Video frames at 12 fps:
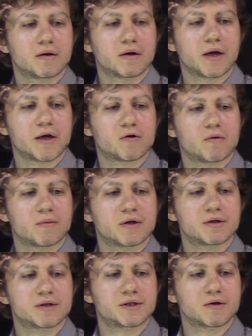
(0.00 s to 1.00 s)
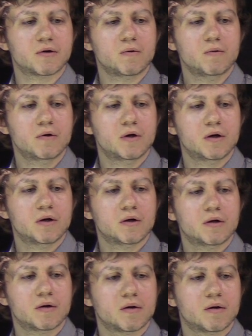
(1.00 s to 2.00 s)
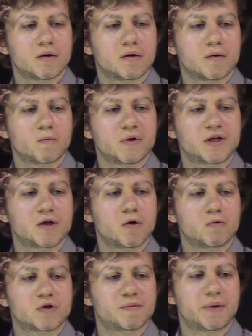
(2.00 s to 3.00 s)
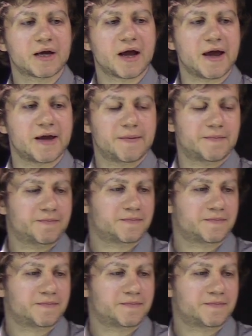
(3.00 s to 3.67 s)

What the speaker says: A, comma 0. We denote it by A.